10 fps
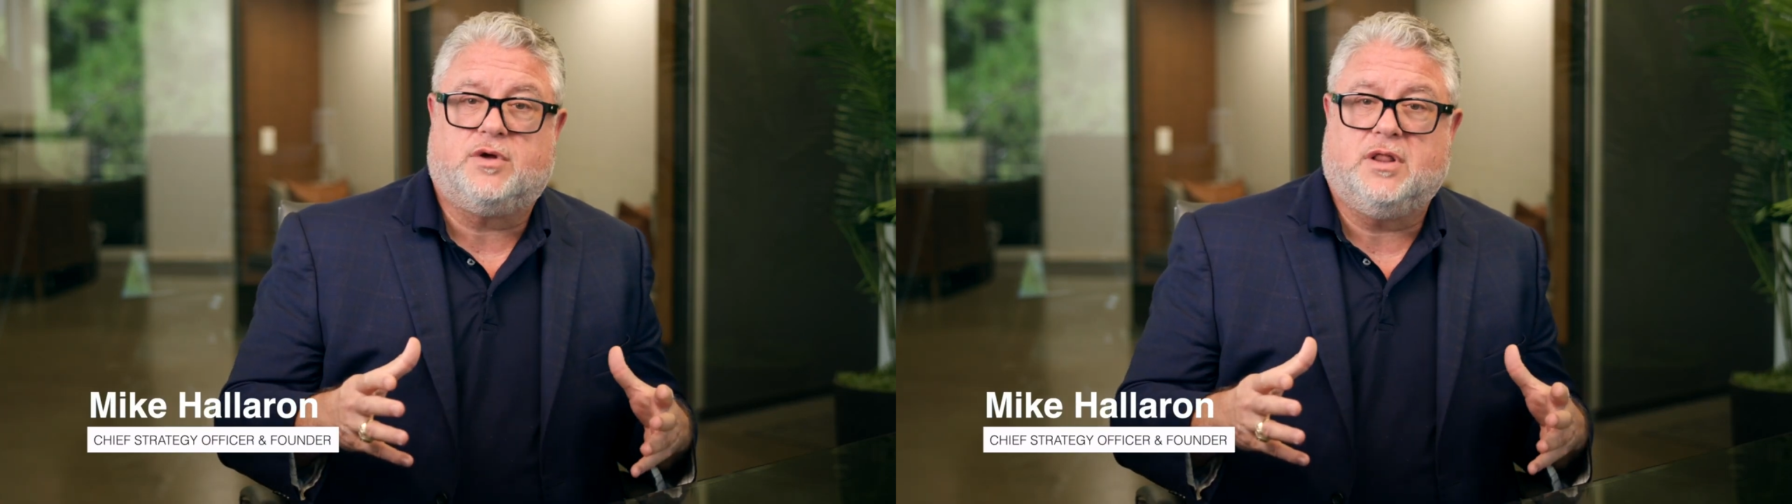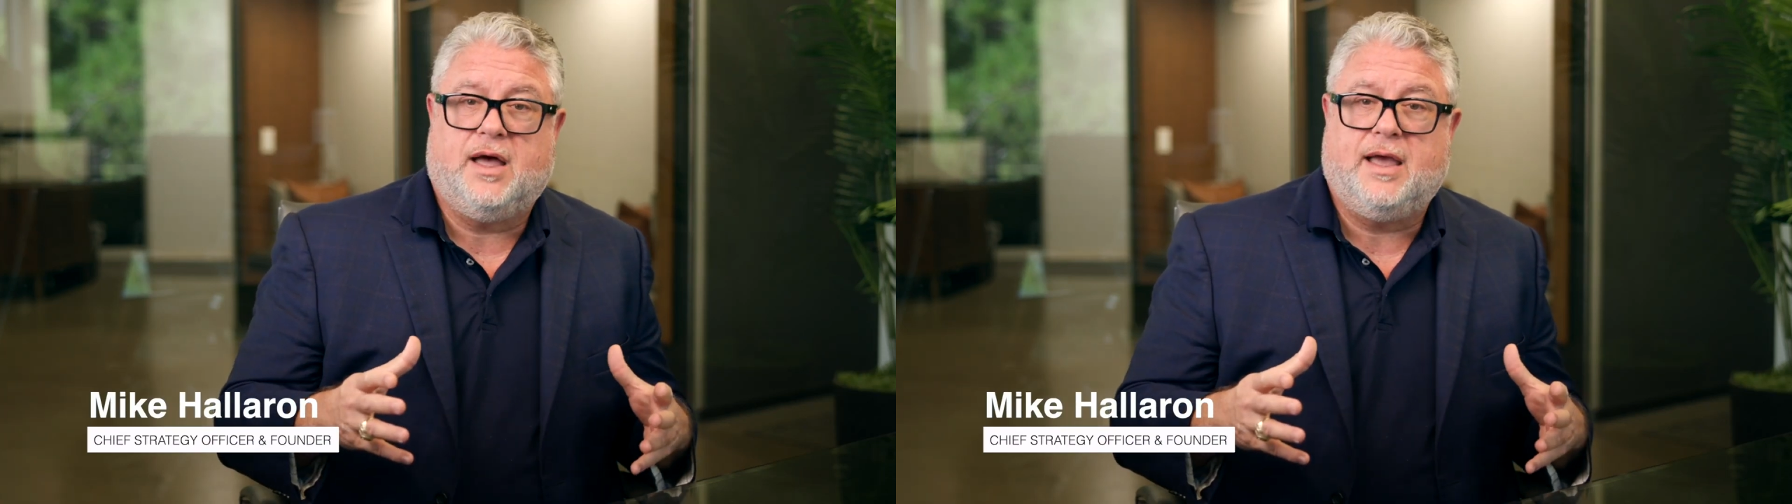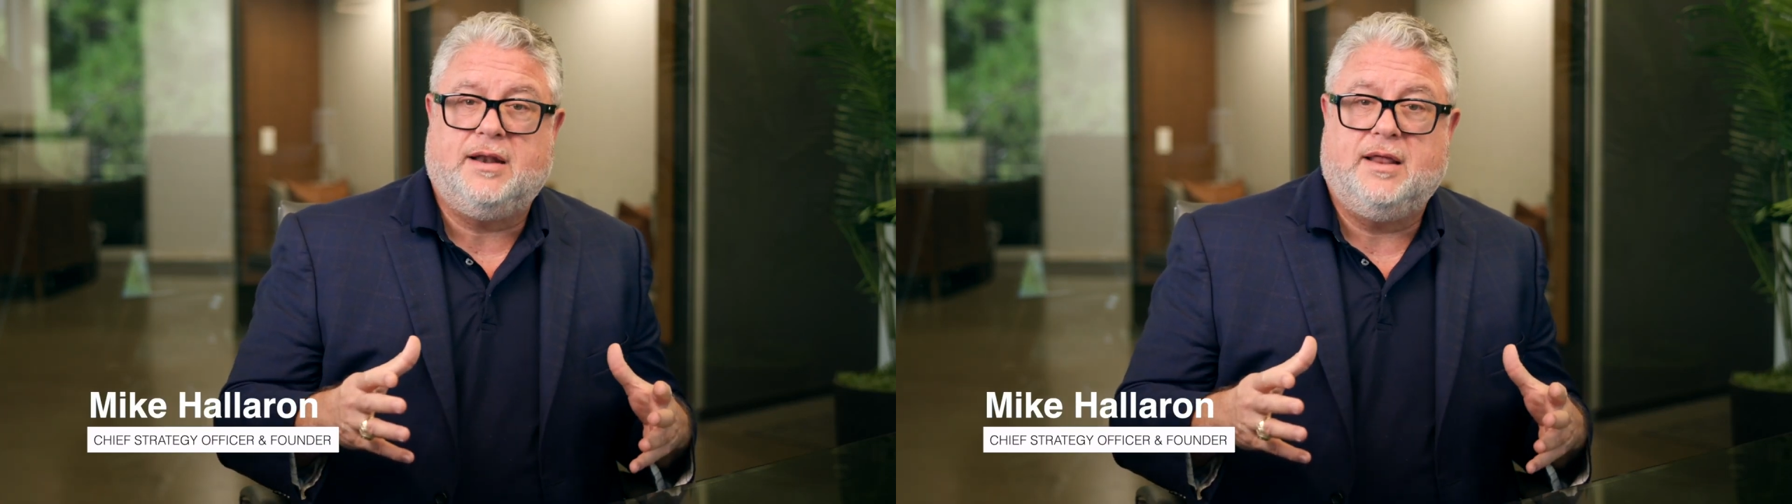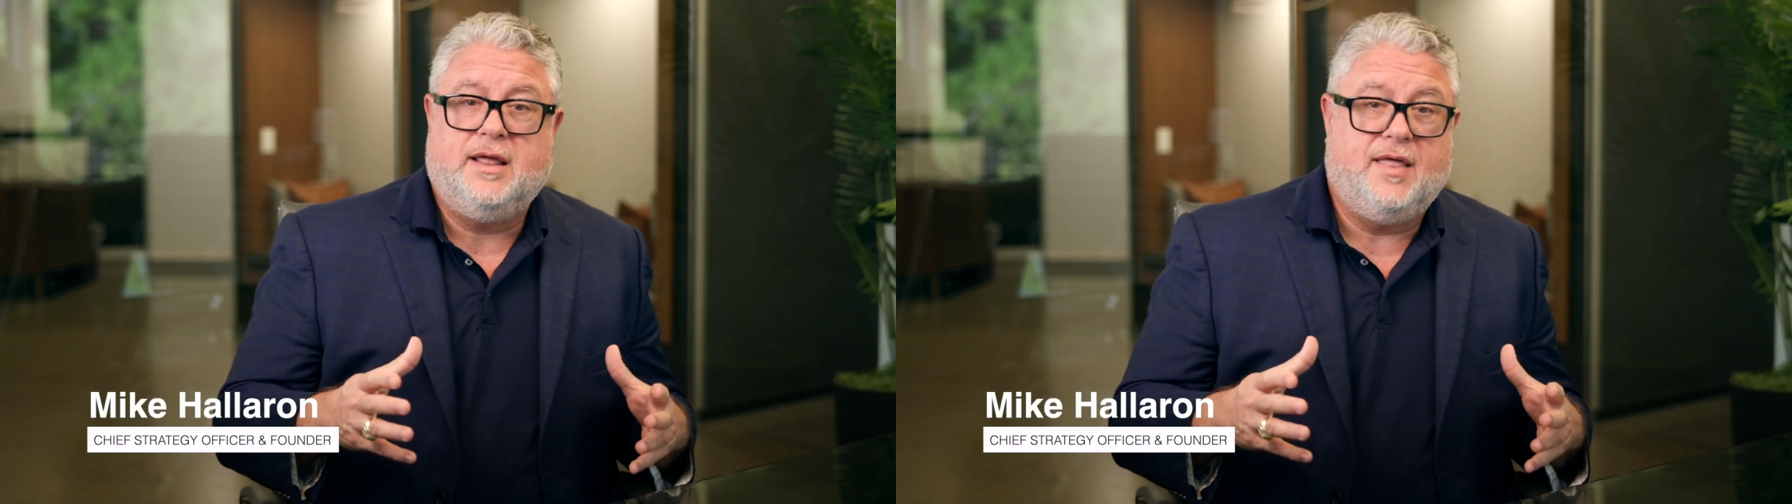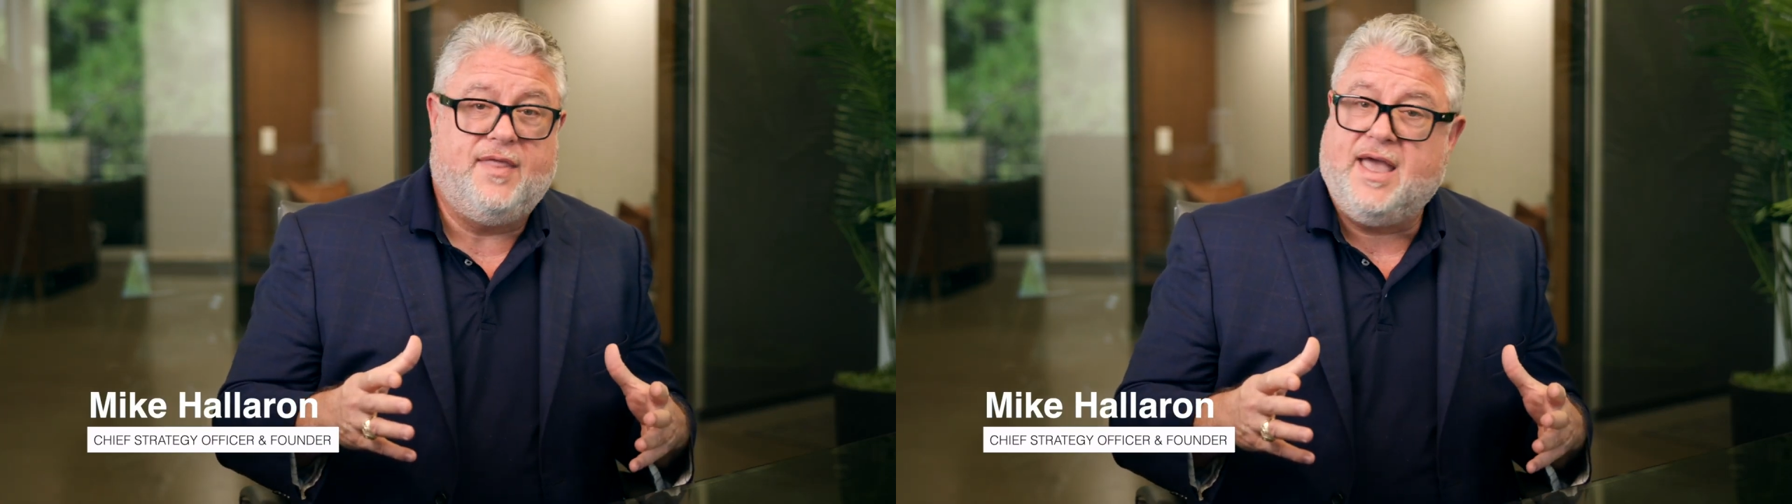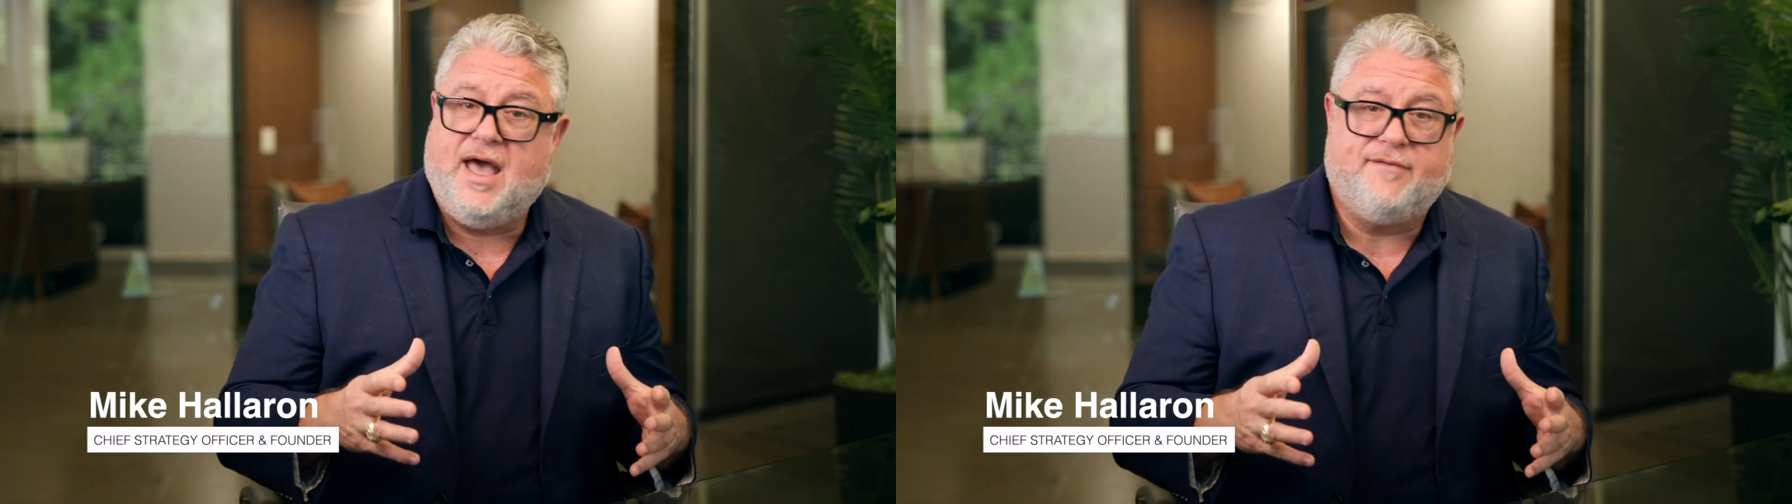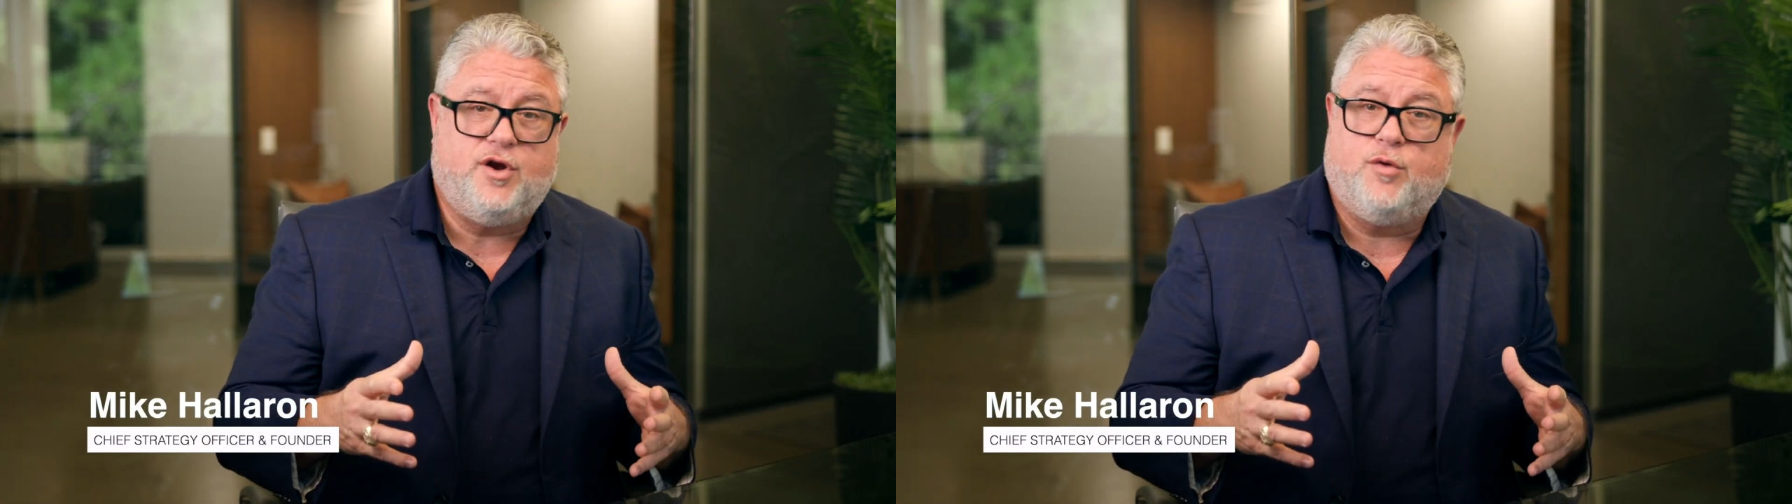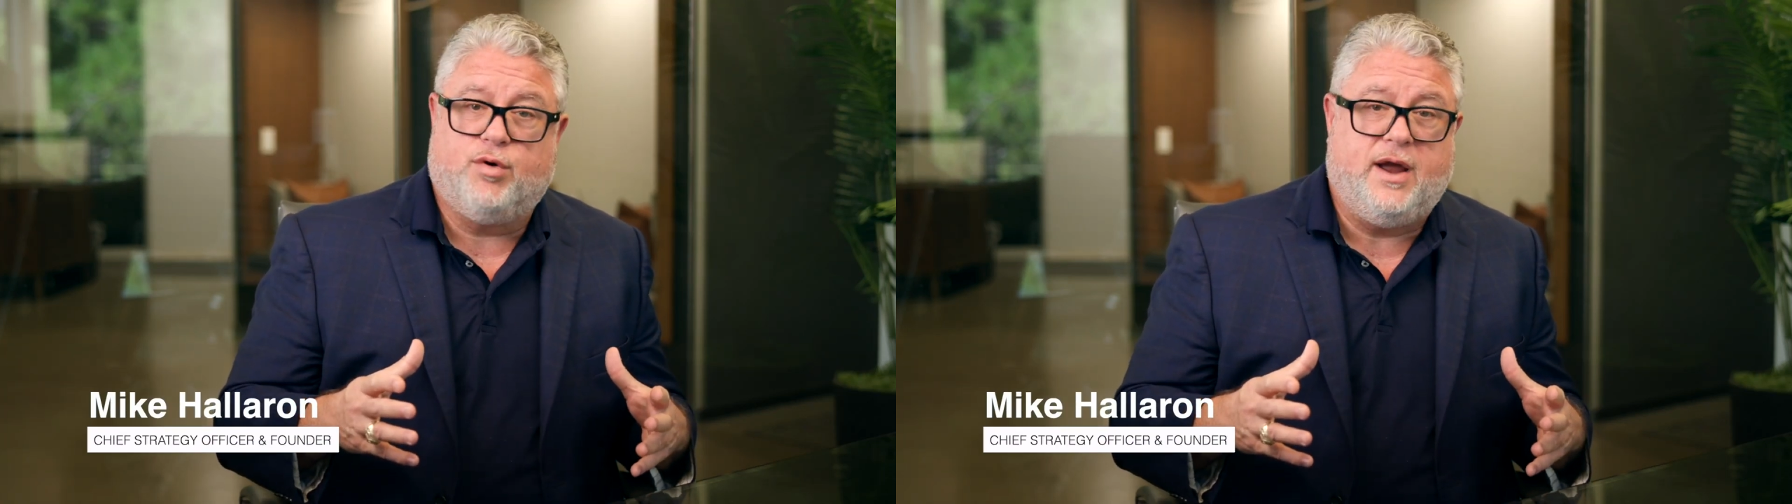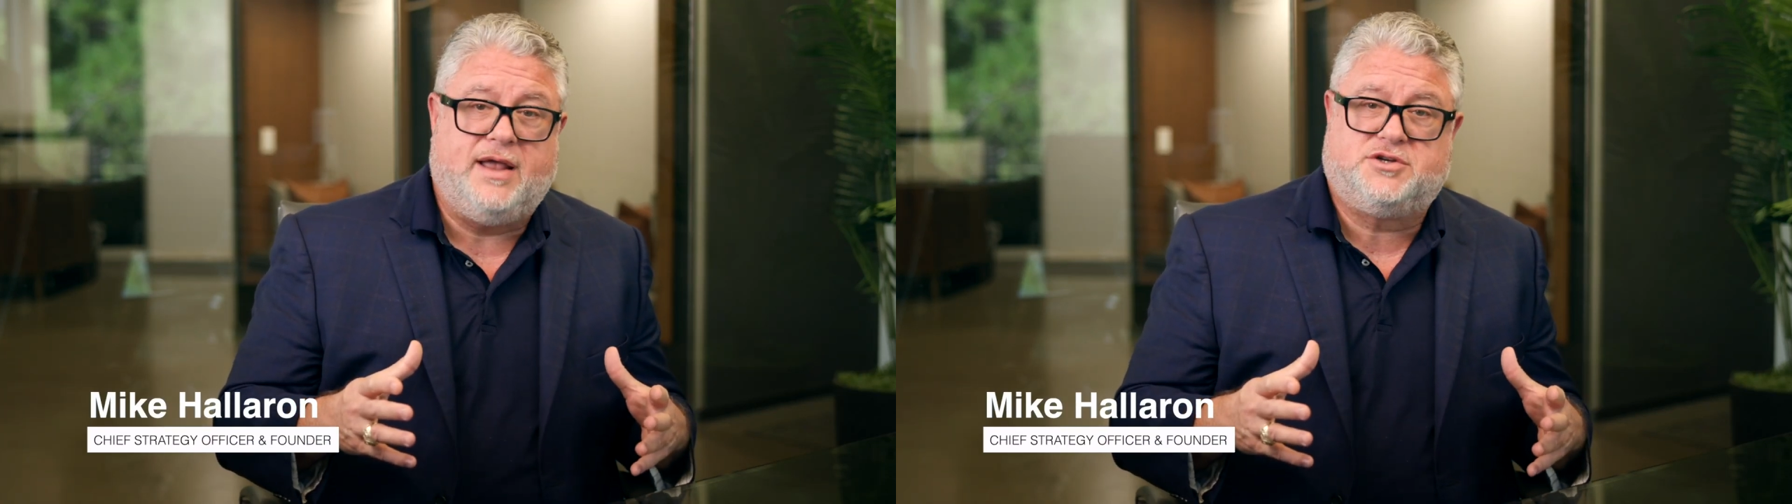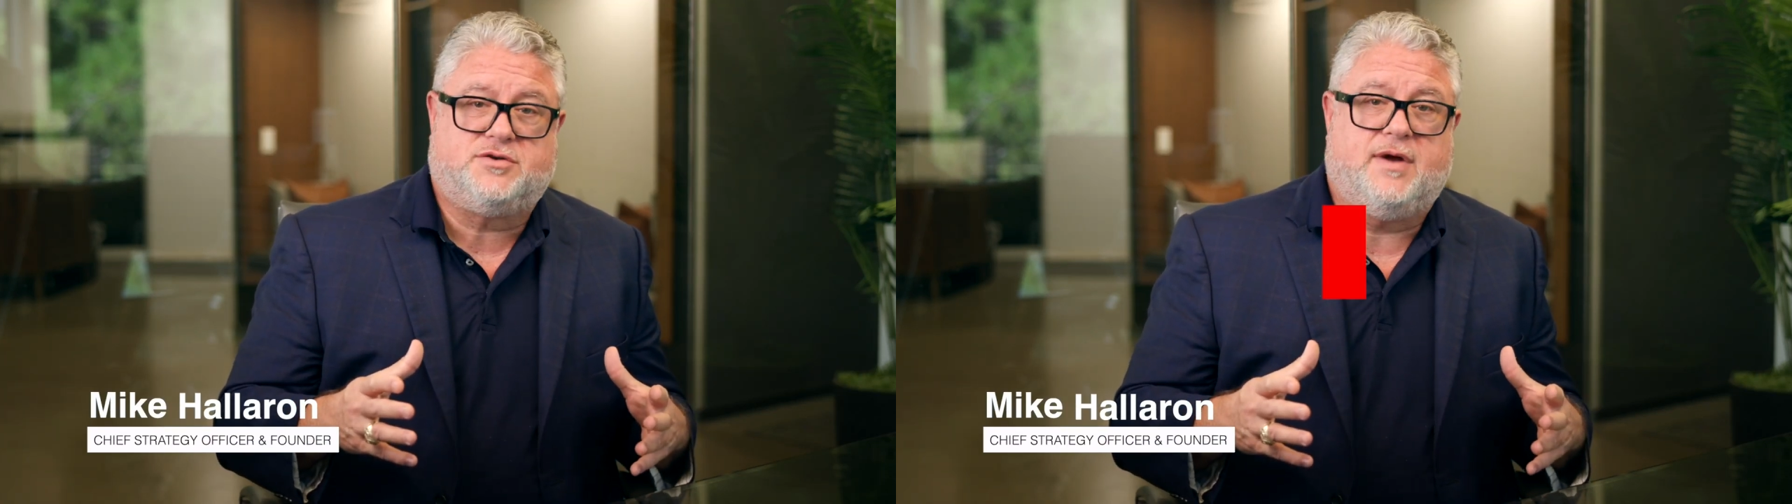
client, they have no brand